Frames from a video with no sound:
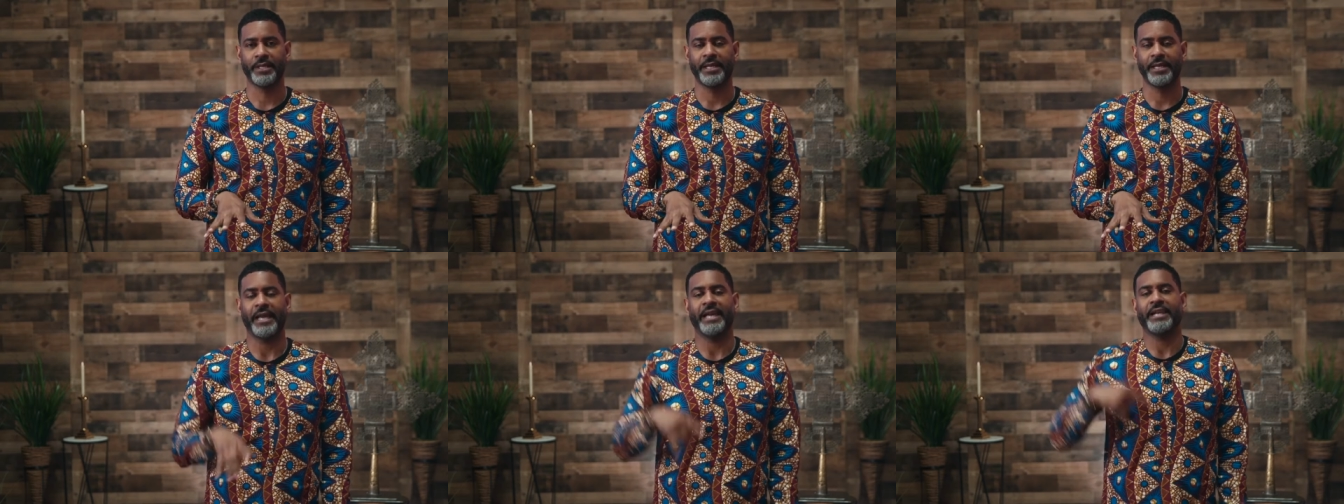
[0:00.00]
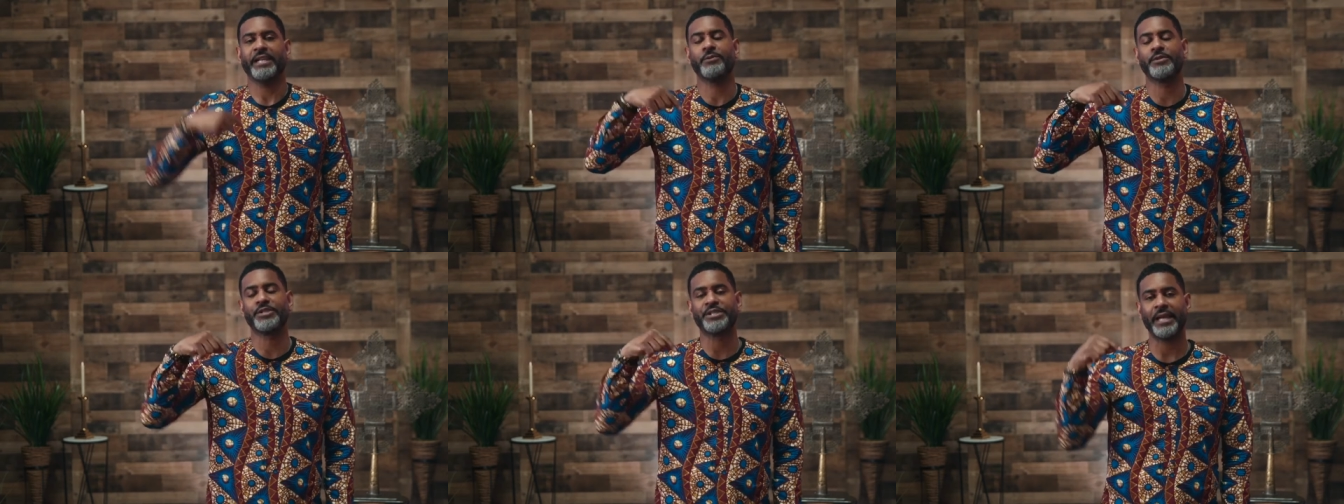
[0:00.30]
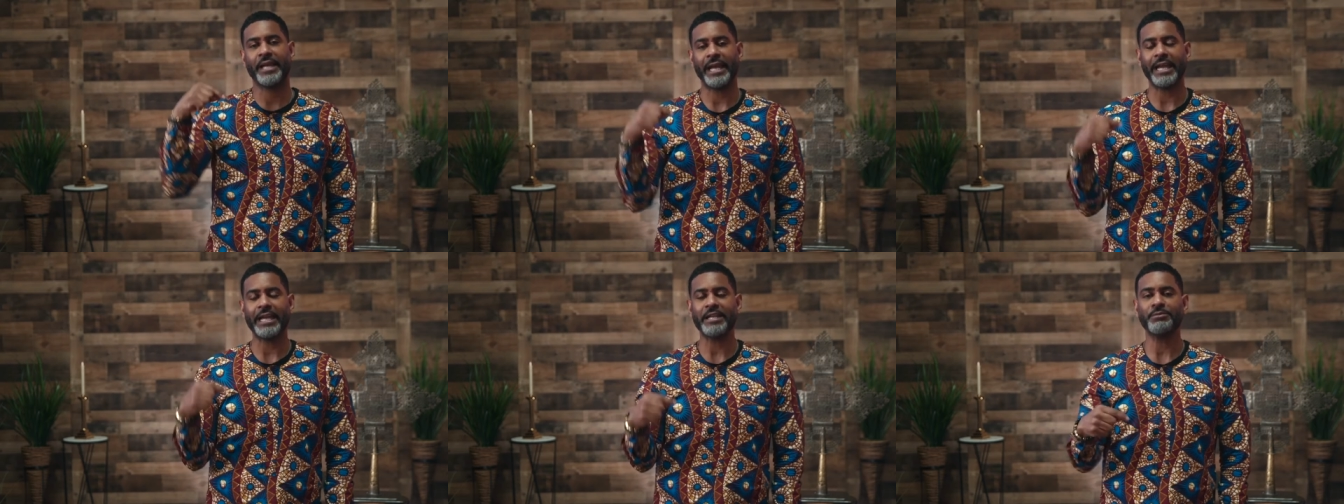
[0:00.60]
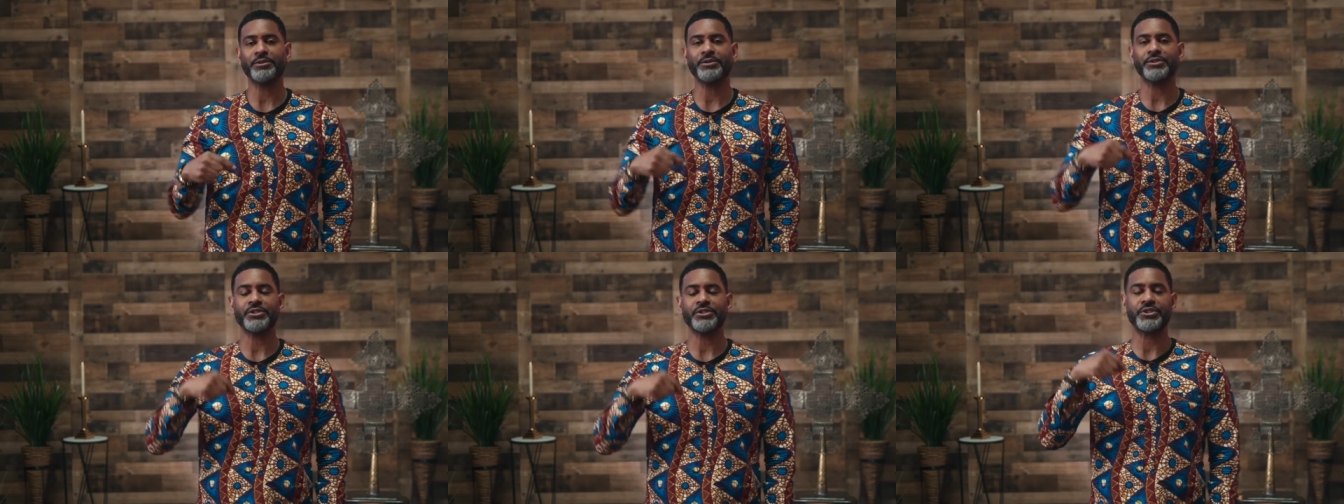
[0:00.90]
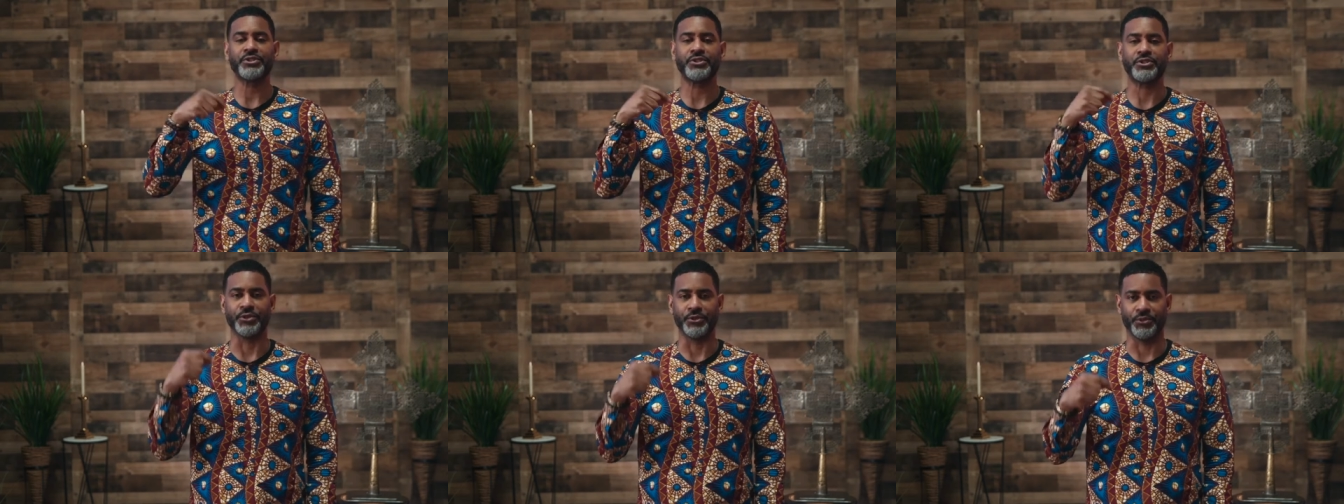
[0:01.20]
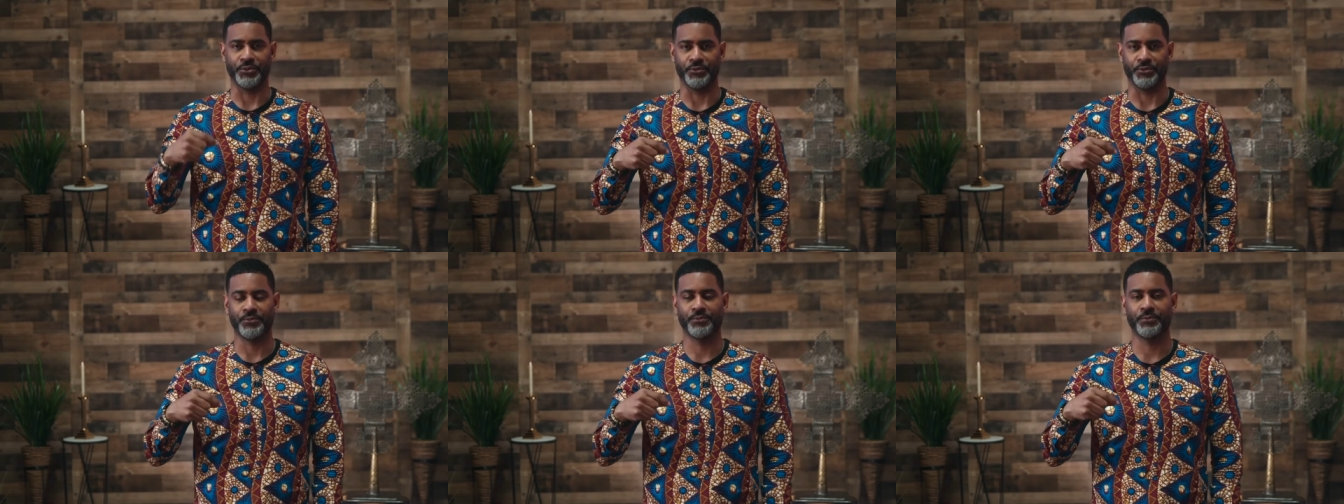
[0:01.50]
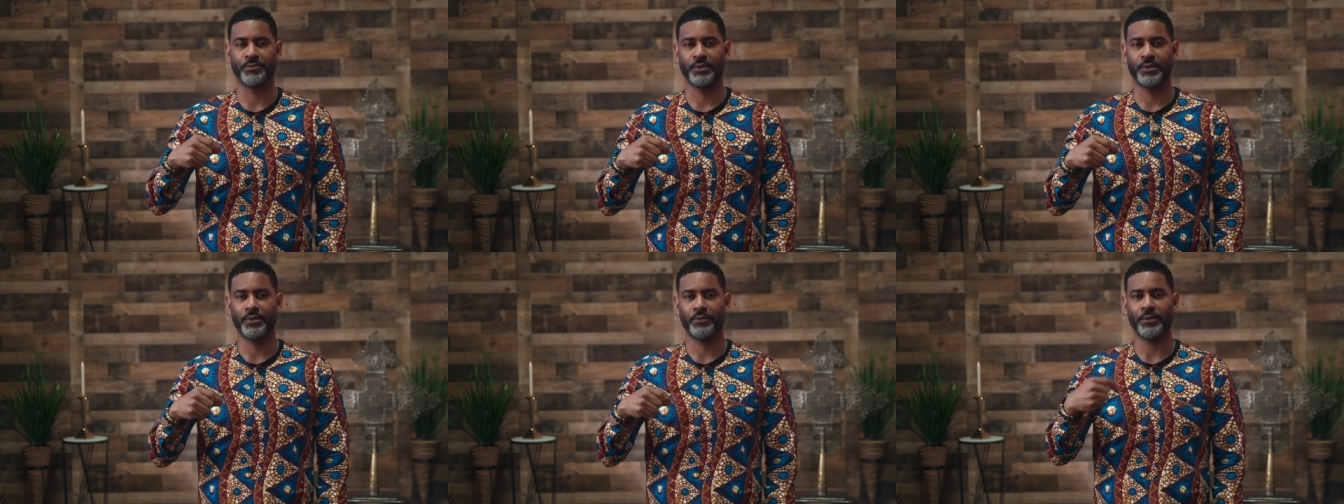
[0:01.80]
And he was able to do
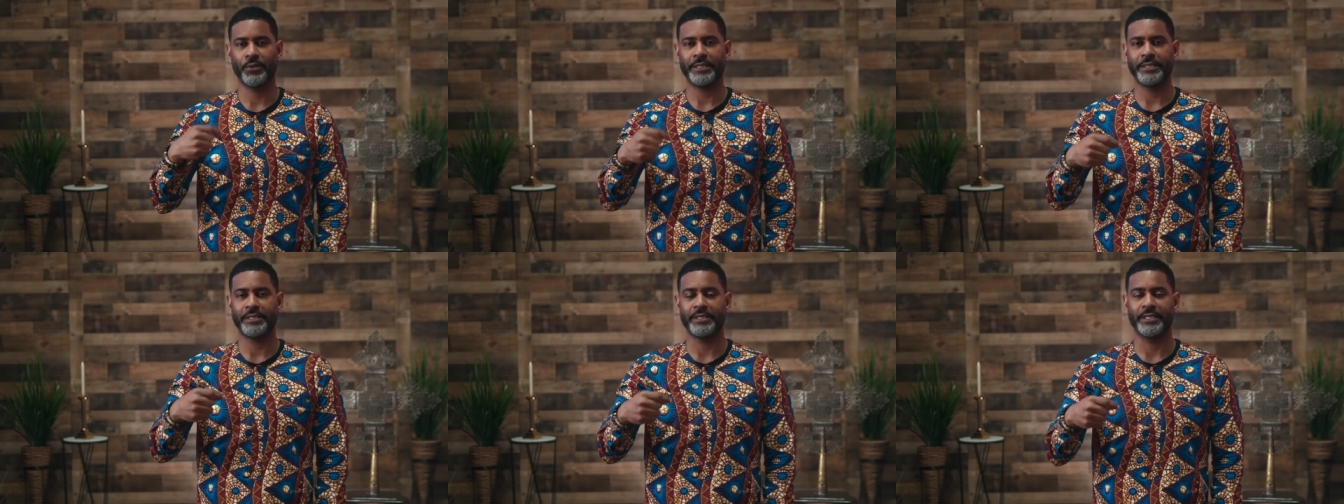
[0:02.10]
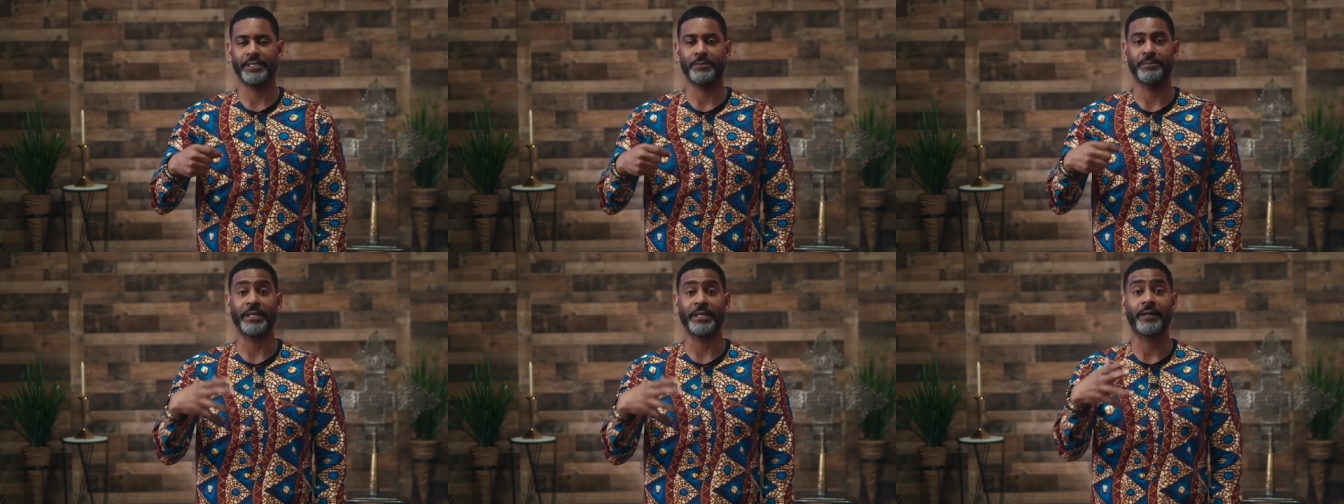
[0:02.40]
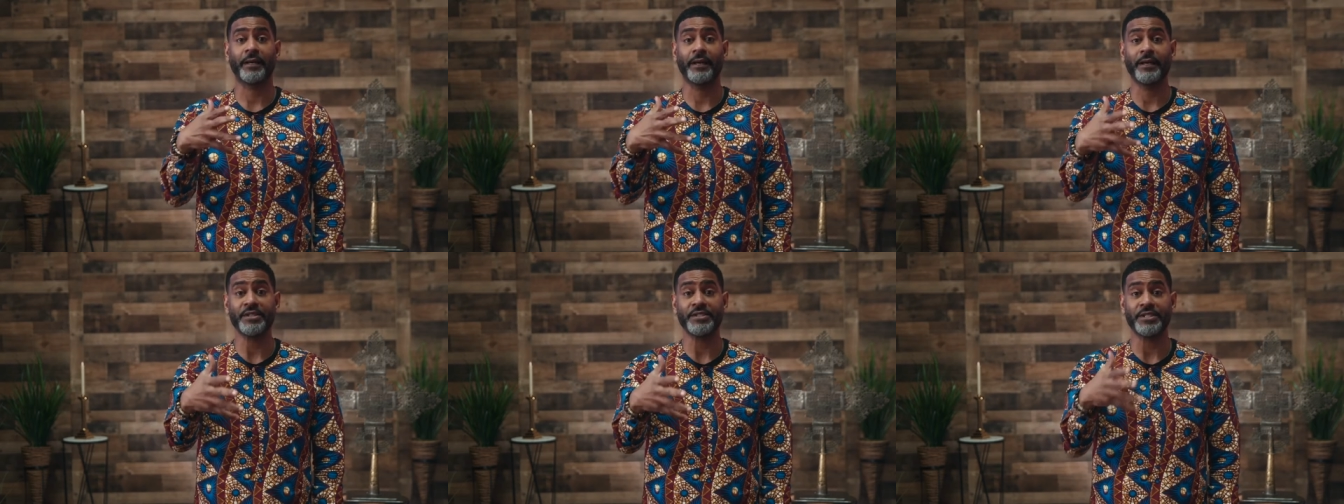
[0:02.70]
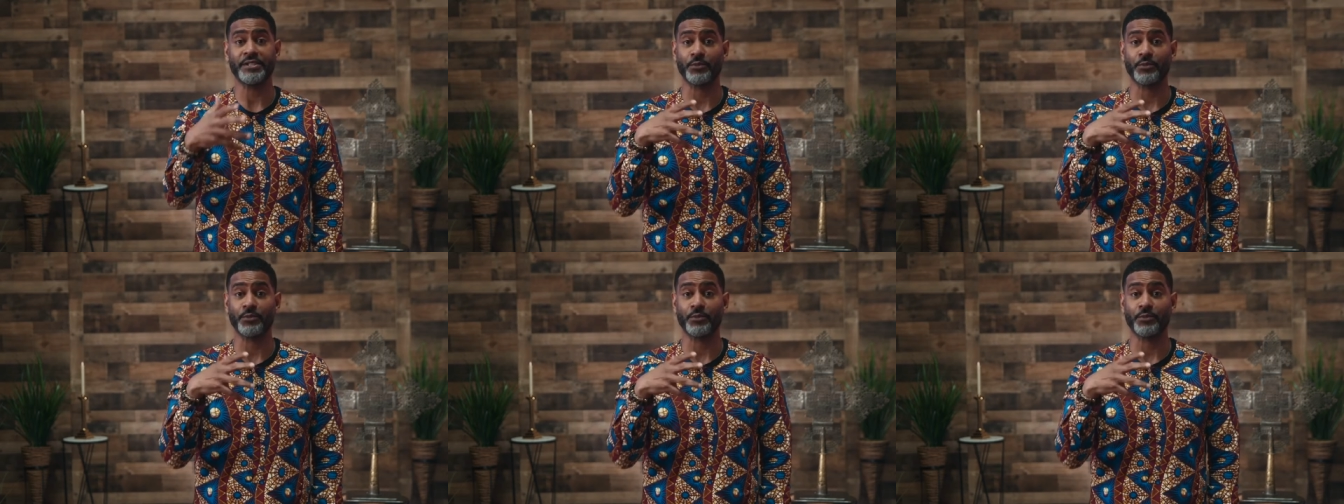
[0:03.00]
what he did because,